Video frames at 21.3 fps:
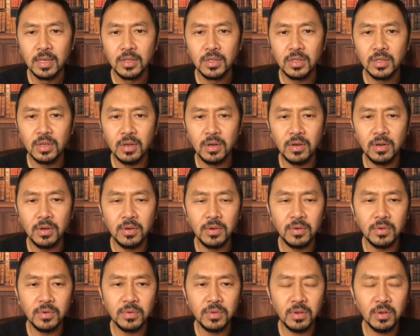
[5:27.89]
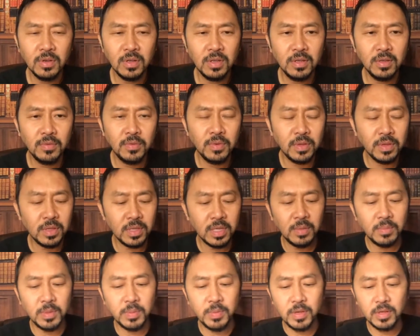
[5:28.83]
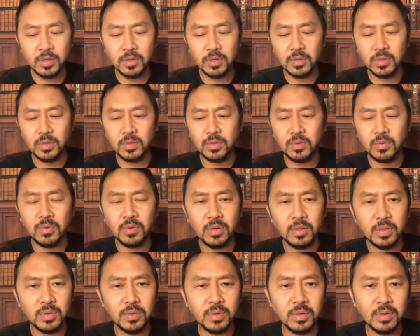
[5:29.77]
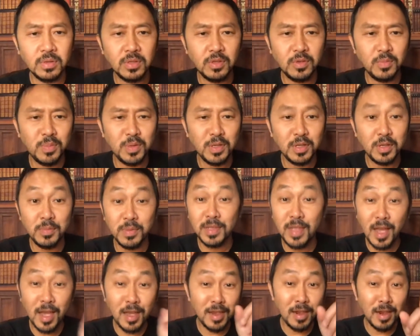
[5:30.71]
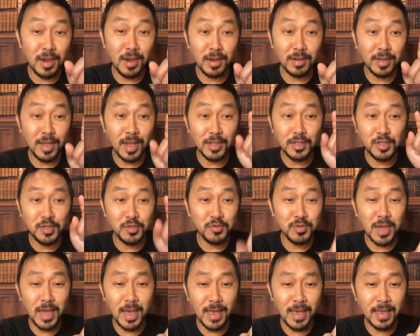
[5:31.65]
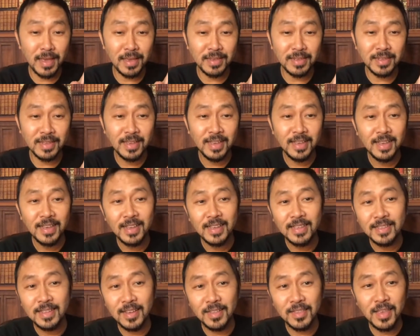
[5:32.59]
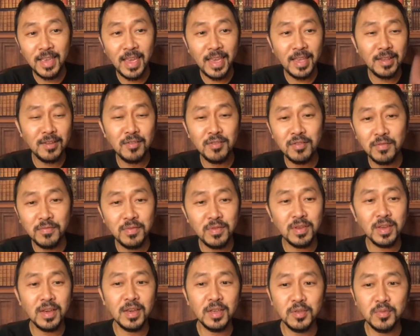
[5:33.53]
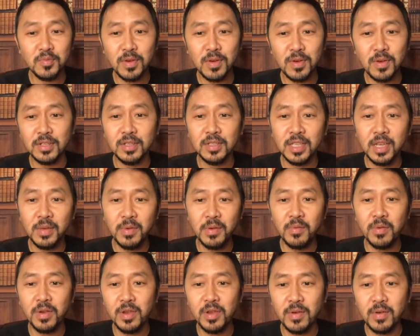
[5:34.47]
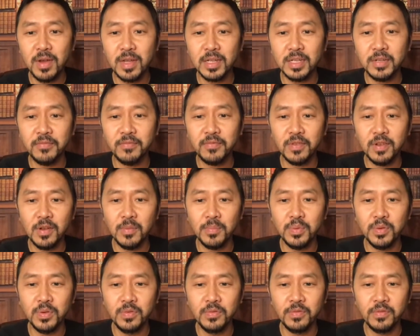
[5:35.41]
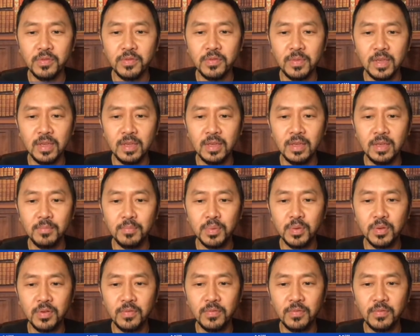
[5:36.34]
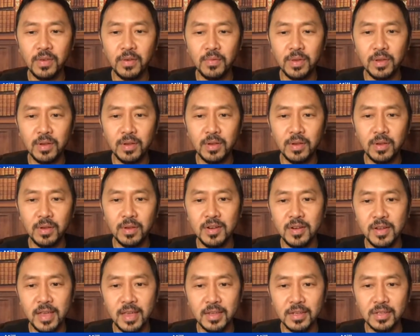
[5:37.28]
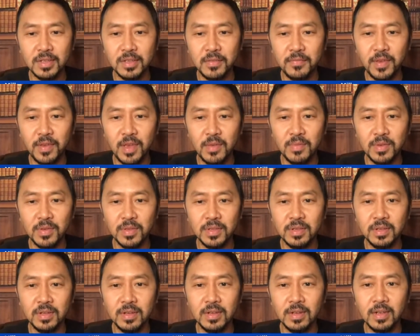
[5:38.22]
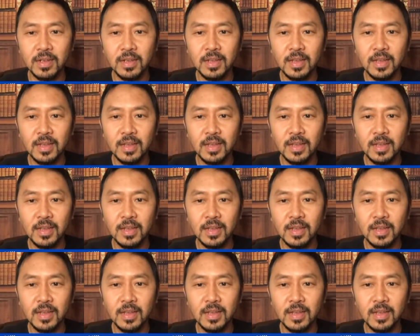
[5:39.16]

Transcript: So you're dealing with some special sort of stupidity, but not here, not you guys. Not the 800 of you guys watching. Tell me where you're watching from. Prove that we are internationally famous here.